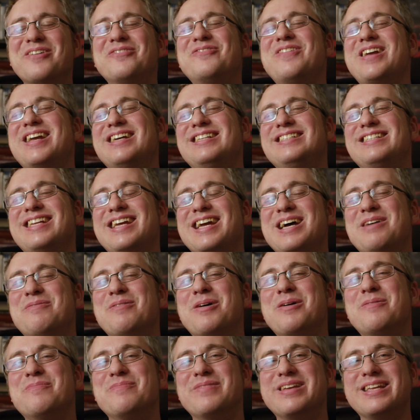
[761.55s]
Van Damme
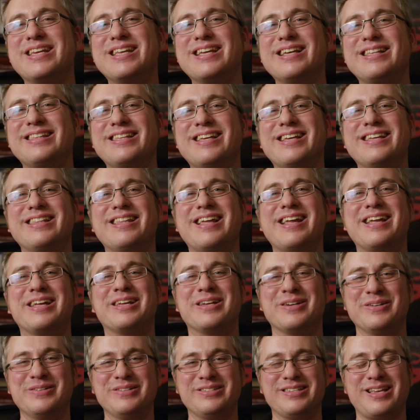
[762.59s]
immediately like
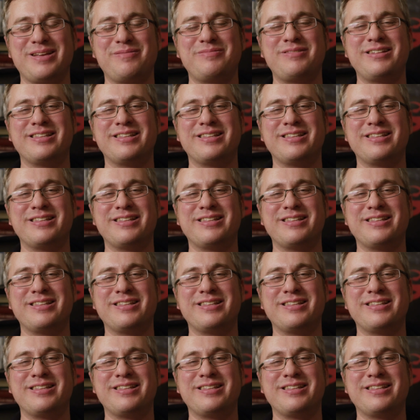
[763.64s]
goes up